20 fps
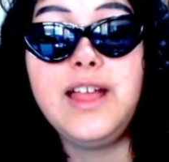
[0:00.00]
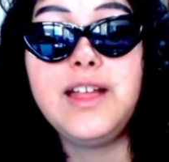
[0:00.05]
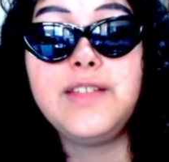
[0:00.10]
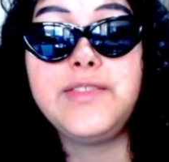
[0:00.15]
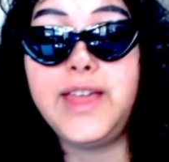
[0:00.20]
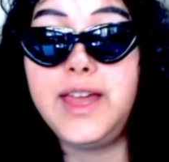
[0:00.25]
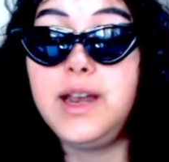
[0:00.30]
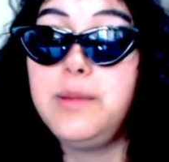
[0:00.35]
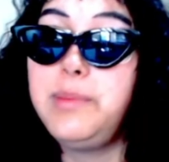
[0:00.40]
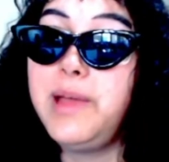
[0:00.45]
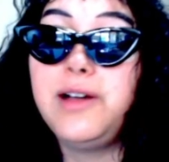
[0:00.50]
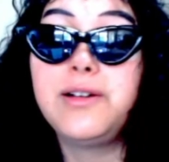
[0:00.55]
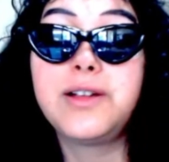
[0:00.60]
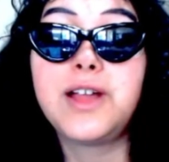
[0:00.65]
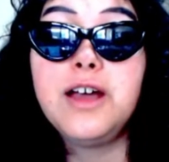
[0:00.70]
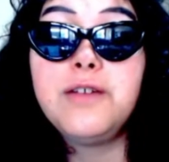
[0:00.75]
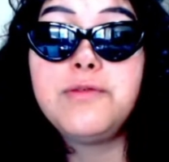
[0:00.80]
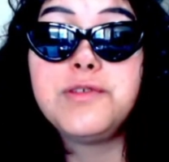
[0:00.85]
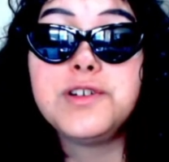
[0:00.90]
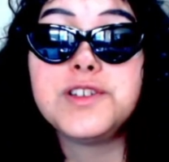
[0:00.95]
that about
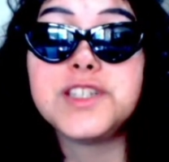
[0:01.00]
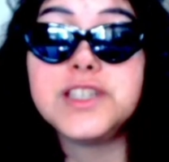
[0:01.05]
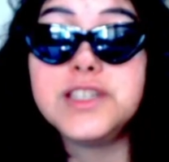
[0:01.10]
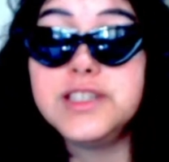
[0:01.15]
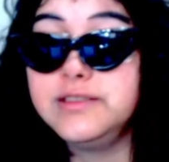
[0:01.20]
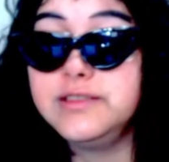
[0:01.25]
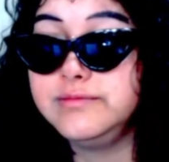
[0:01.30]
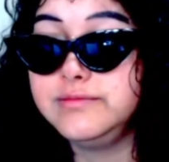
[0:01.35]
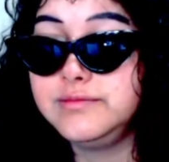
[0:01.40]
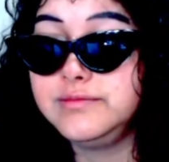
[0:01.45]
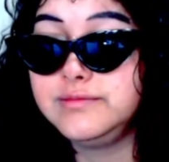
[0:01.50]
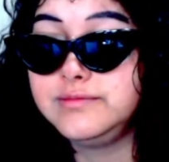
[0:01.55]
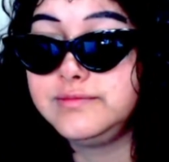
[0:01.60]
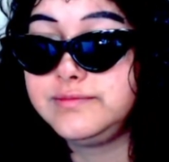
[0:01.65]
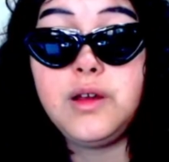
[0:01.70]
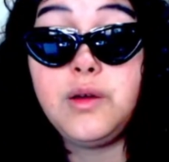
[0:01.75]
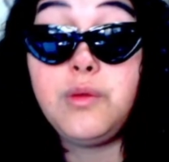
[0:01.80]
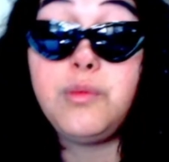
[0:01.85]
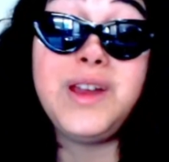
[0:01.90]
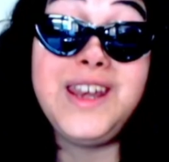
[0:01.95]
covers it
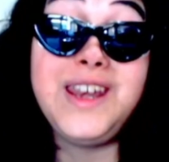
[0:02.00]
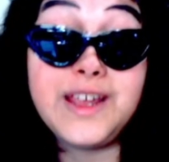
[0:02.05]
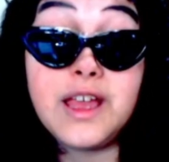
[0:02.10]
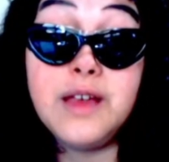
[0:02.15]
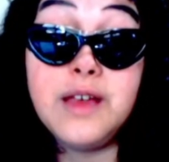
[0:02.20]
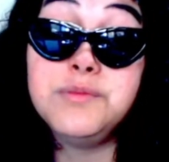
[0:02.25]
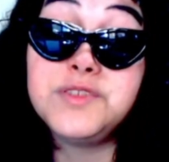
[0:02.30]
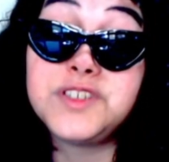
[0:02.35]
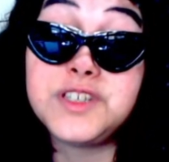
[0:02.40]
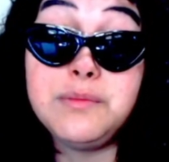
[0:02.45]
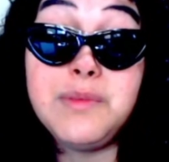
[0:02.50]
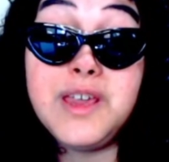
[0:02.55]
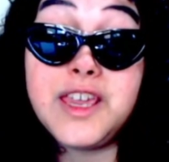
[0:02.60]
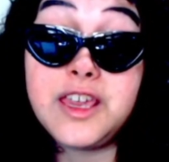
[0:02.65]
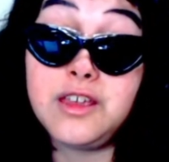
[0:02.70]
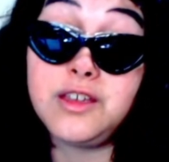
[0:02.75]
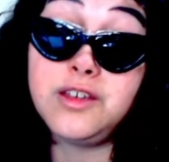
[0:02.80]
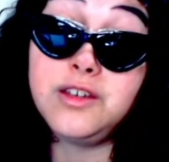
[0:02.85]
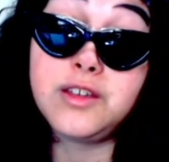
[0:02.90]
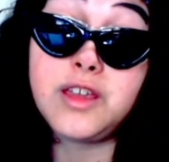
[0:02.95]
when it comes to
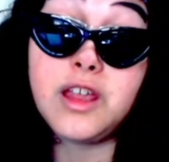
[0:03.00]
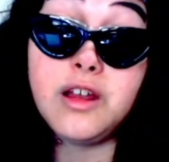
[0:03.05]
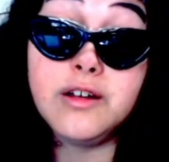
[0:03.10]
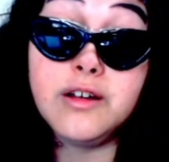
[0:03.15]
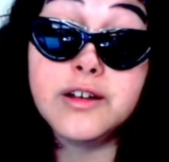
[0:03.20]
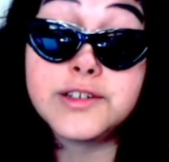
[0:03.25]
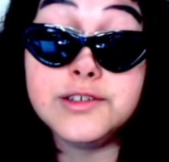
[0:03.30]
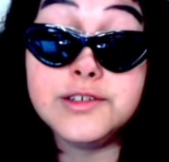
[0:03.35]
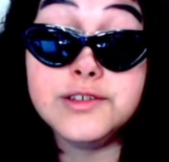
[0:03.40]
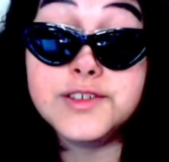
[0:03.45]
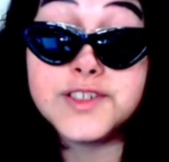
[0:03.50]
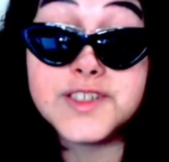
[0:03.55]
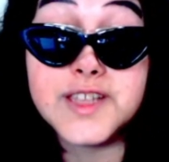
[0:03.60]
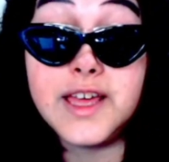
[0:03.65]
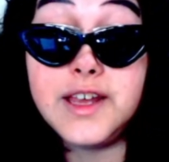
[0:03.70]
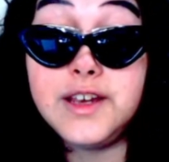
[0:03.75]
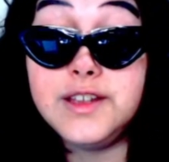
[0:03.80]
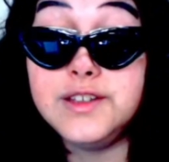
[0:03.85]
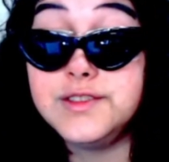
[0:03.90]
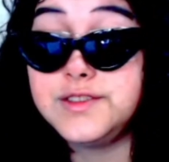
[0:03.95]
making good characters,
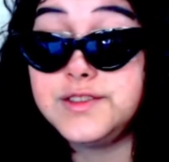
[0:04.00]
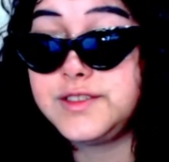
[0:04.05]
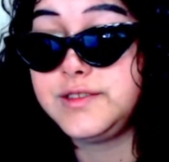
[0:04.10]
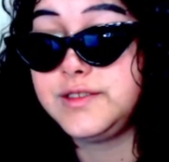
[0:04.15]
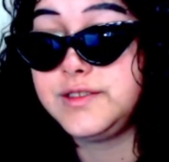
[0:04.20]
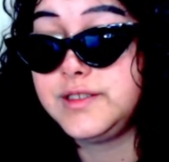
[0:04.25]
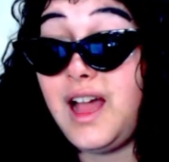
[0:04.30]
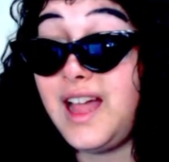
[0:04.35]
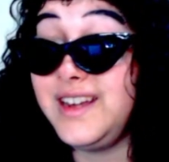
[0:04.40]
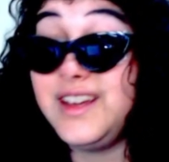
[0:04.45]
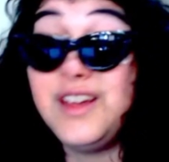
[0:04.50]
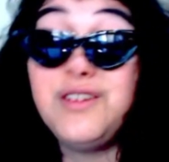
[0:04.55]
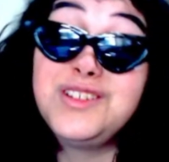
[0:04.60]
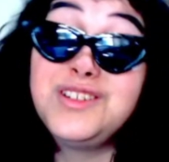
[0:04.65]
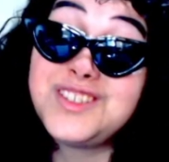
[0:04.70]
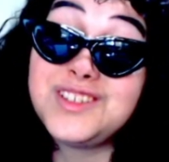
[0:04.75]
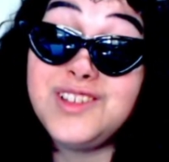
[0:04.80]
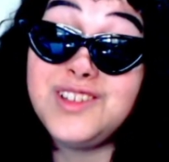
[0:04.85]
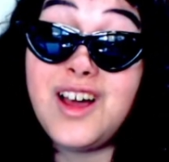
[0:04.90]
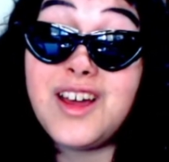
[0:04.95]
that is. I know
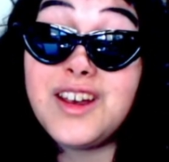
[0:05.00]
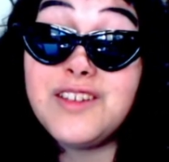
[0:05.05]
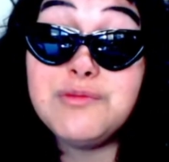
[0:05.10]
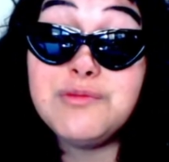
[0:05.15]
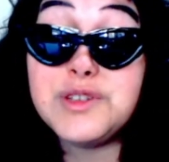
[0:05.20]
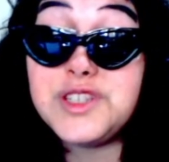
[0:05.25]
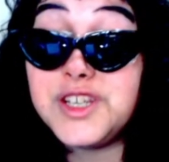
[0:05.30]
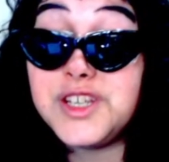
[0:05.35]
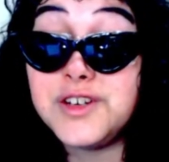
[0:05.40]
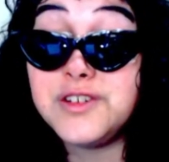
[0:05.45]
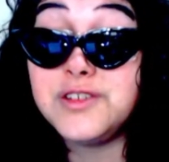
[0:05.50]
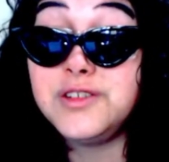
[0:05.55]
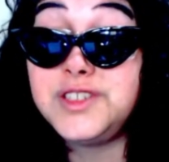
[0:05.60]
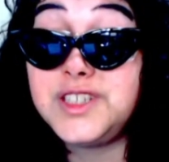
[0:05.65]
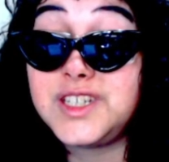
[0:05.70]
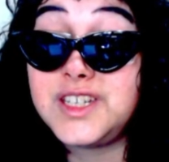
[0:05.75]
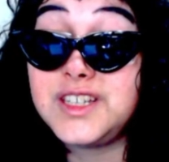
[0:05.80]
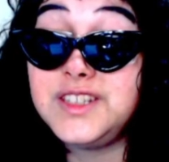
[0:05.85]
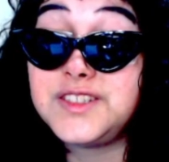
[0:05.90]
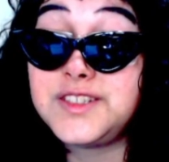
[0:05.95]
it's a lot of material
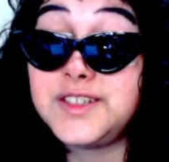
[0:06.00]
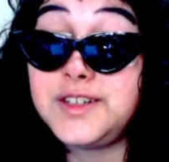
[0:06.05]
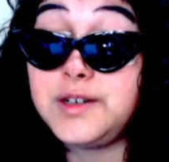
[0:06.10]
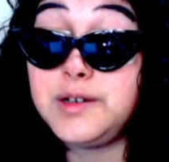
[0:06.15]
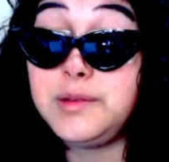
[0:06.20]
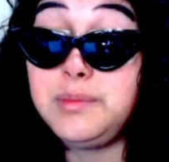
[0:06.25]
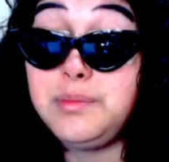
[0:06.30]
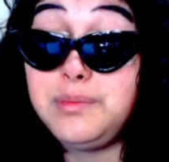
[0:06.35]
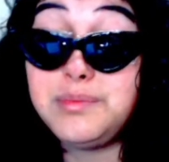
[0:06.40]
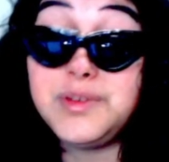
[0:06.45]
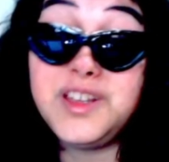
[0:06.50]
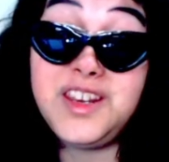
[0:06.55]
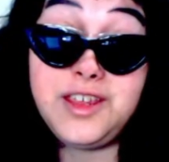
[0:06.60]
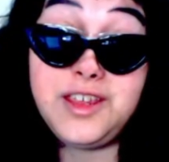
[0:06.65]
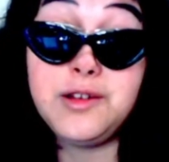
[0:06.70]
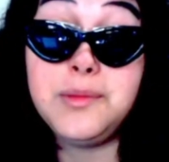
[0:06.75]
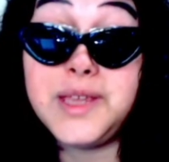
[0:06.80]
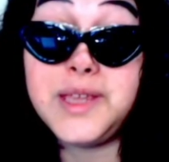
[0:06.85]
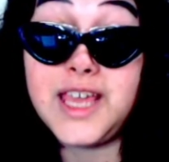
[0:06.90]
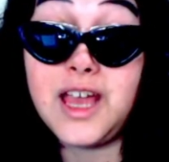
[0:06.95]
to consider, but
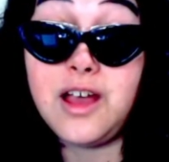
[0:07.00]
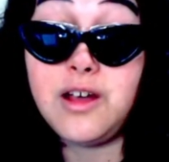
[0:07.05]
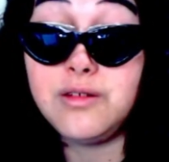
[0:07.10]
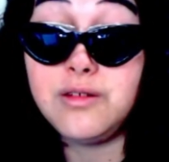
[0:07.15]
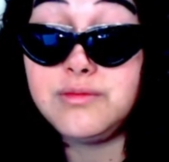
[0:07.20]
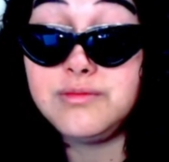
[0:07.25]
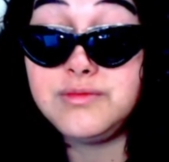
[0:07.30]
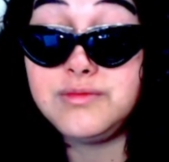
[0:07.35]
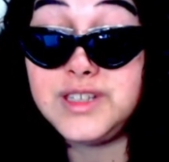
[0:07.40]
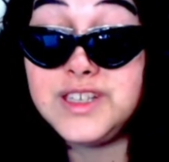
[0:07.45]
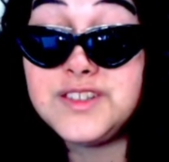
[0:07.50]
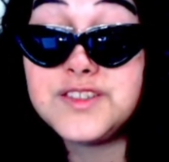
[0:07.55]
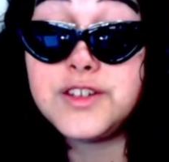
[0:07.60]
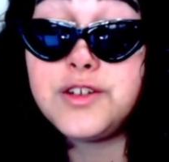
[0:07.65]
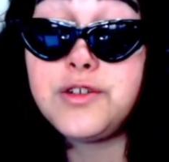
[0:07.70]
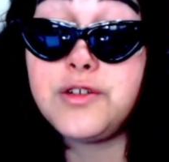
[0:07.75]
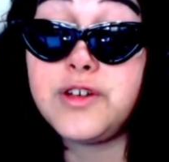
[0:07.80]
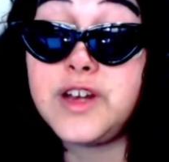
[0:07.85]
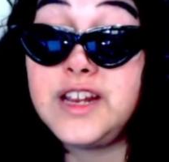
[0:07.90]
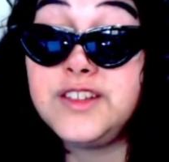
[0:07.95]
hear me out. These
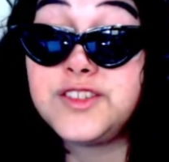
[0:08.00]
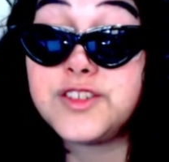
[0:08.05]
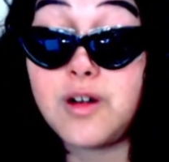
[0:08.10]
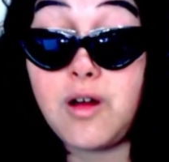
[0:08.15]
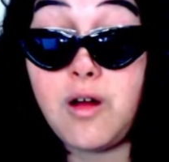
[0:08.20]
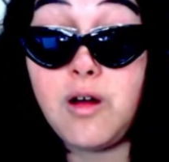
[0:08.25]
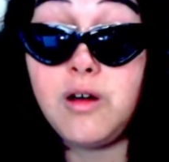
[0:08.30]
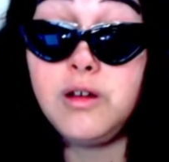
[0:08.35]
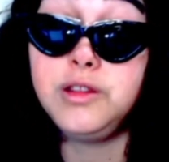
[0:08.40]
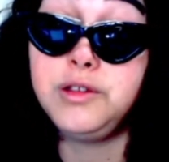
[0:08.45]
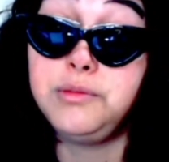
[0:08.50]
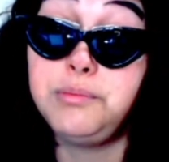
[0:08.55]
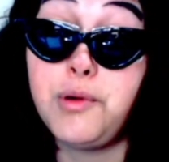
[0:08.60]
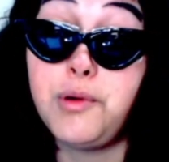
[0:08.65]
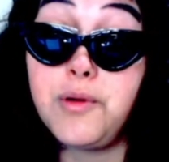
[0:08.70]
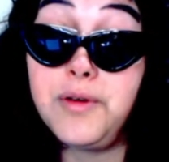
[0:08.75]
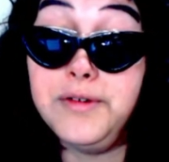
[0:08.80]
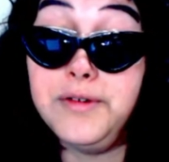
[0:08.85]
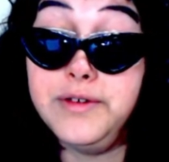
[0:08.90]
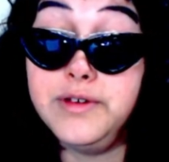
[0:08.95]
ingredients are all
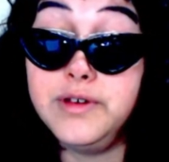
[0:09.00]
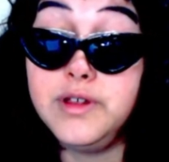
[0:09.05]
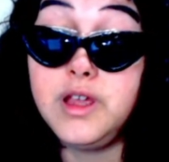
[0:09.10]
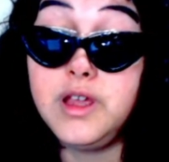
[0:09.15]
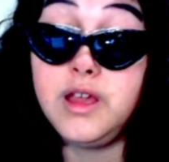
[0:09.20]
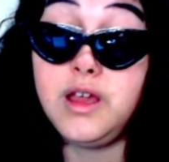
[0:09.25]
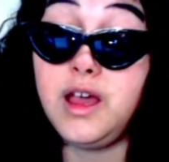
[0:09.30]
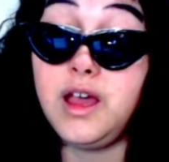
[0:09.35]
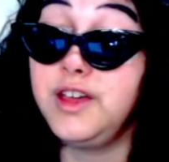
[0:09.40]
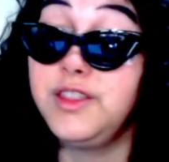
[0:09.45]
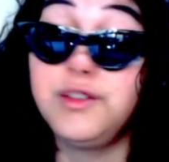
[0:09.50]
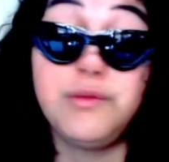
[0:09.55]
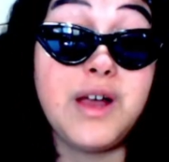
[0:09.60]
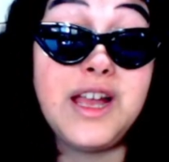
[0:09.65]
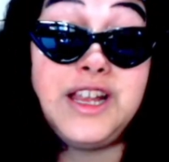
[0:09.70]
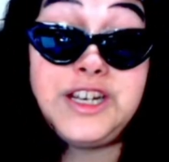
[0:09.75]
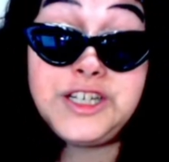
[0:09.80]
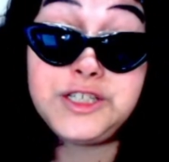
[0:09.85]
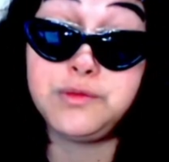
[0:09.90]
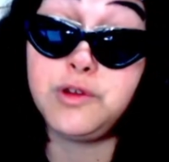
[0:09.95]
important.
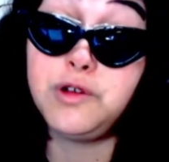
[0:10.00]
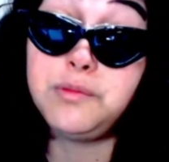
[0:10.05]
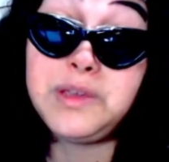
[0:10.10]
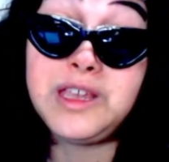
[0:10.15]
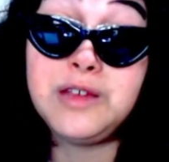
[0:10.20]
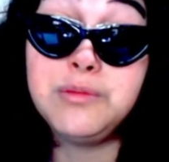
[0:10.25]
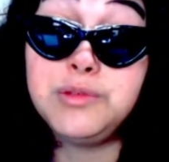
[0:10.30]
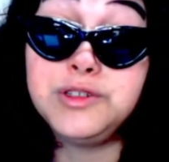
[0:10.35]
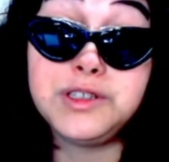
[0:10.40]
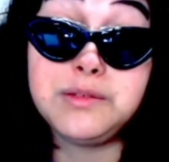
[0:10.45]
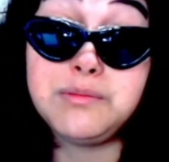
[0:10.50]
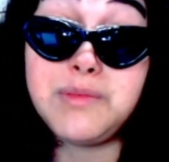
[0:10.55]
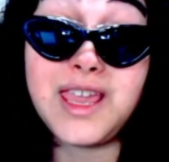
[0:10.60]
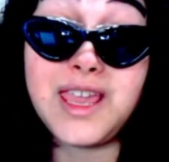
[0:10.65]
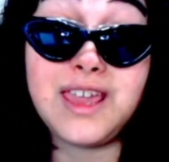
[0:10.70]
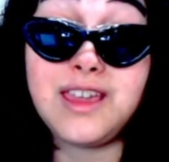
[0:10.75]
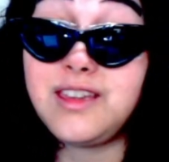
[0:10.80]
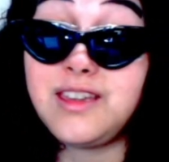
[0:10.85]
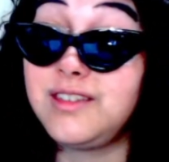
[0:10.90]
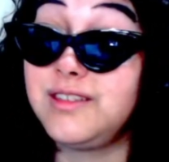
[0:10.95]
Otherwise, you won't be able to
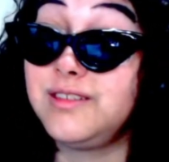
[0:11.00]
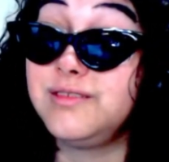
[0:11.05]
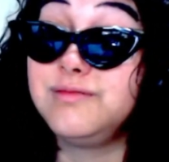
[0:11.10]
make